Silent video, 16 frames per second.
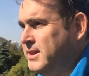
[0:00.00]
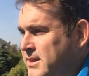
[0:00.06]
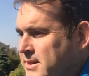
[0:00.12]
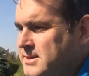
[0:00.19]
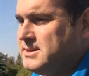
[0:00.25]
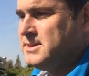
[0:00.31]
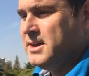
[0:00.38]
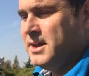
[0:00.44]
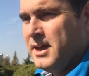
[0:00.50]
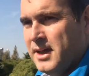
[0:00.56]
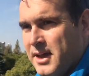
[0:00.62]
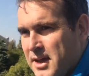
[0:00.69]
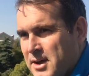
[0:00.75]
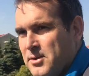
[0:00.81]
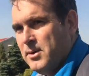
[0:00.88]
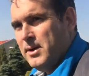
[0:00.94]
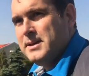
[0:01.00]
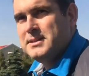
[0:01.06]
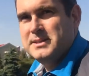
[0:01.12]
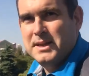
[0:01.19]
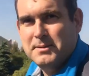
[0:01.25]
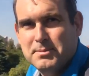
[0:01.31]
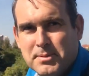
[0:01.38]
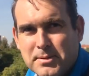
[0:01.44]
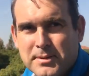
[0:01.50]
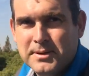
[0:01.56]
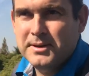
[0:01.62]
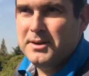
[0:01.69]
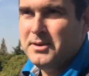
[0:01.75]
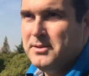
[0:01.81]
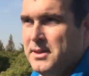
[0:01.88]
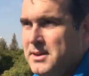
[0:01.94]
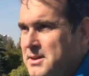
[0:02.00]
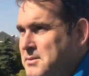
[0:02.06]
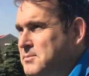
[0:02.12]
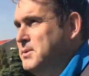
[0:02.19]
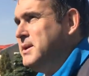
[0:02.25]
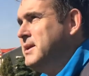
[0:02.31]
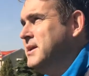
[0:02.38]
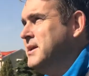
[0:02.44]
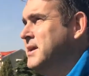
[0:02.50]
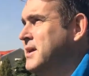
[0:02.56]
it's quite steep. You know, they didn't bring